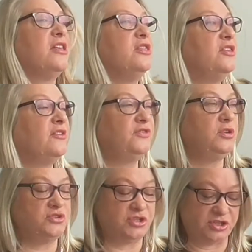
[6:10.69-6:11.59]
the
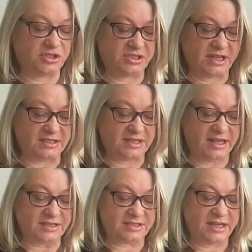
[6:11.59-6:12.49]
future doesn't
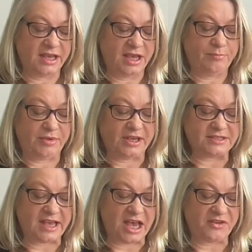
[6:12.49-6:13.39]
exist
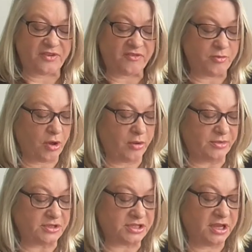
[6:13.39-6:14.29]
because ahead of every
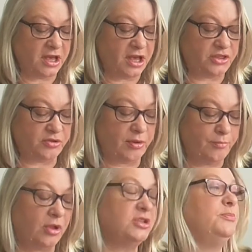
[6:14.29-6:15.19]
moment there are
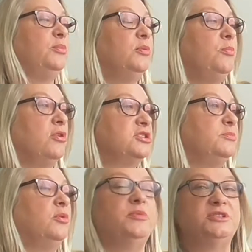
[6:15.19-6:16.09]
multiple
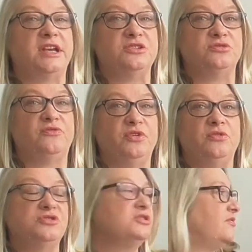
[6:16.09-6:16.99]
possible potential
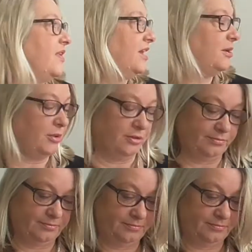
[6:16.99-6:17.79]
futures available.